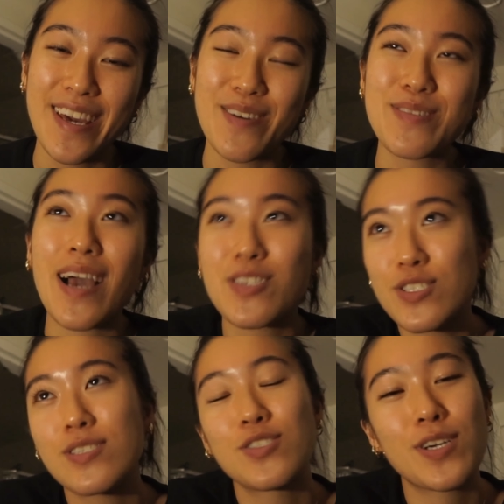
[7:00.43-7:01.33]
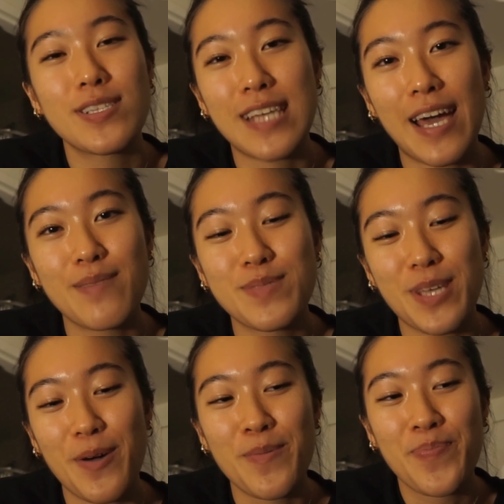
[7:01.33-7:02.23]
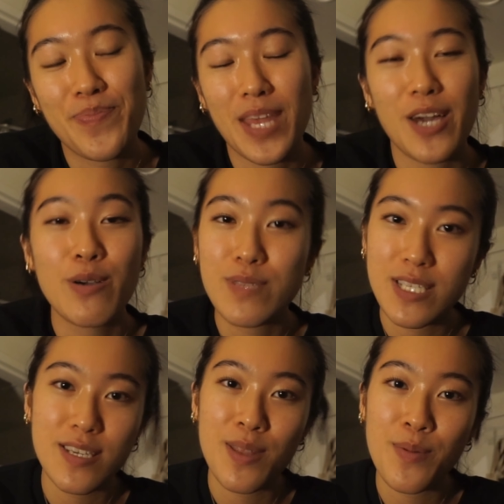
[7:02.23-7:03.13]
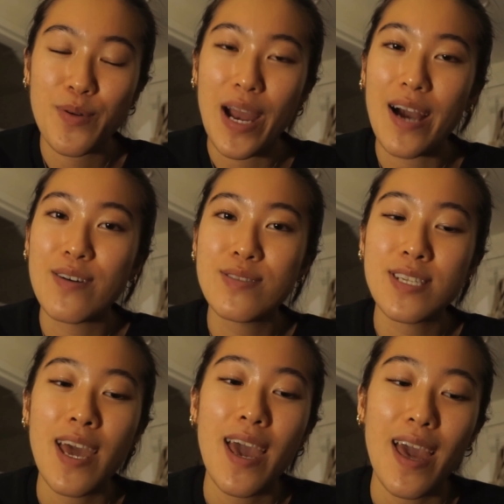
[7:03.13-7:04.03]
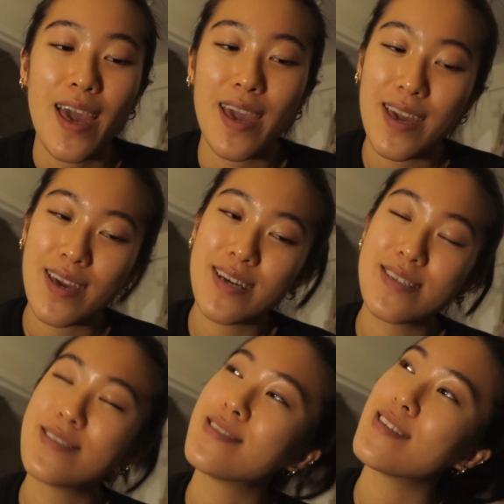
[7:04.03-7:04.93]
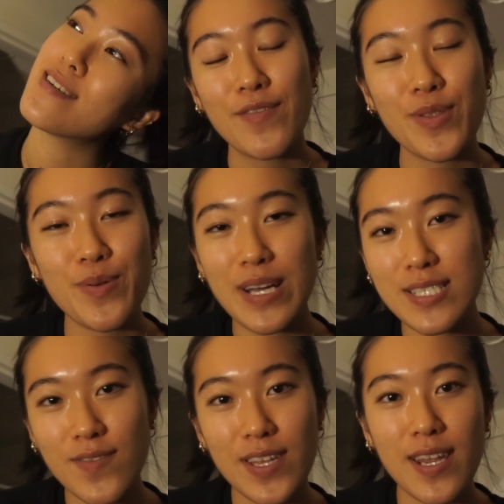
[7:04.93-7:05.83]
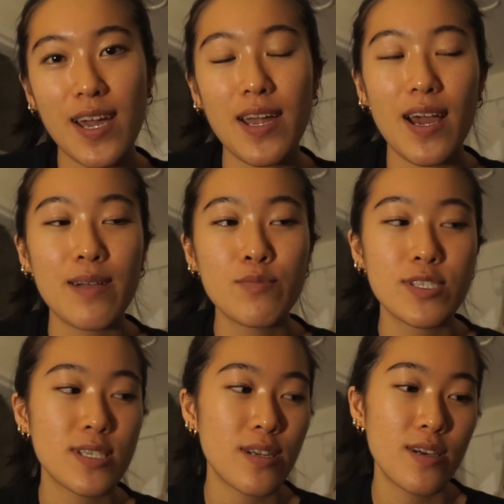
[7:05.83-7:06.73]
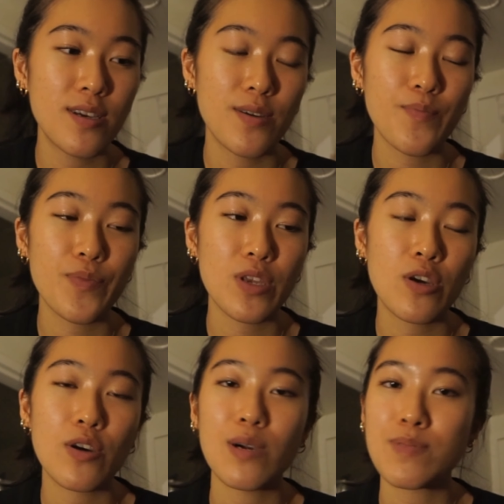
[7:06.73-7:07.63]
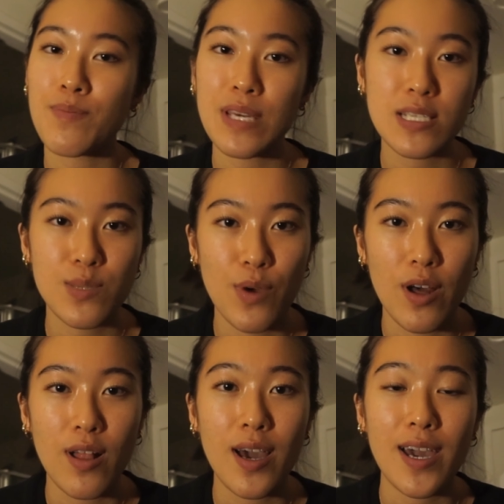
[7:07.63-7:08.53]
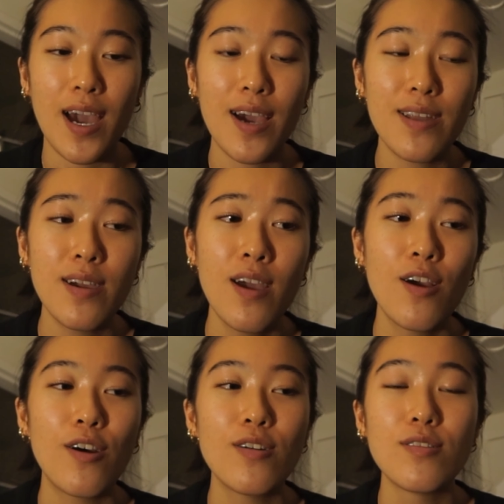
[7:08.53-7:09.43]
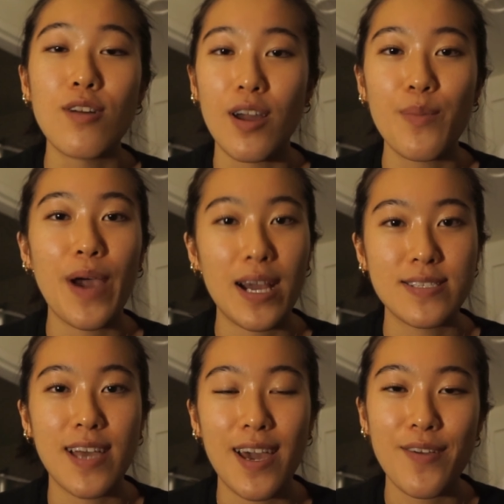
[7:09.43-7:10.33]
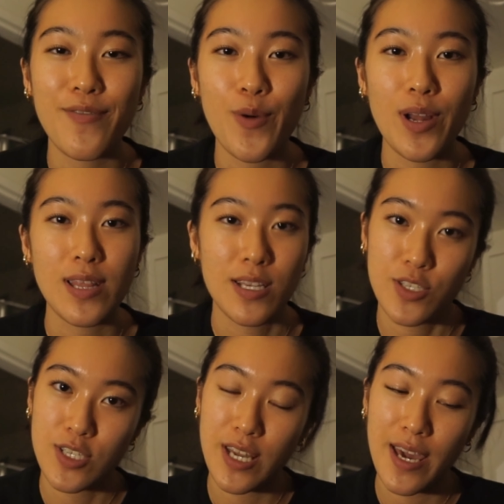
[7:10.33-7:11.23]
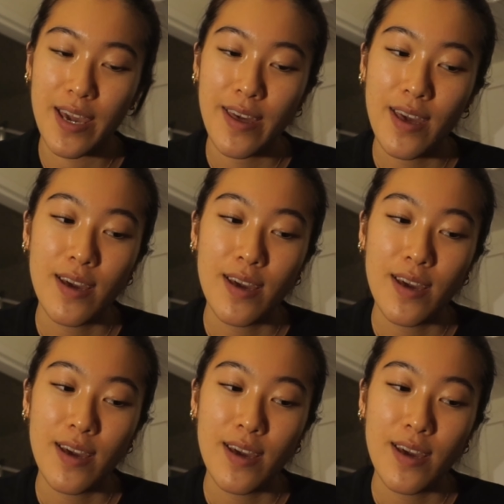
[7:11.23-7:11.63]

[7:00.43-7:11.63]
it was actually such a good time. So I hope to see them around and for the rest of the night, I'm just gonna cook up something small. I had a lot of pad thai for lunch today,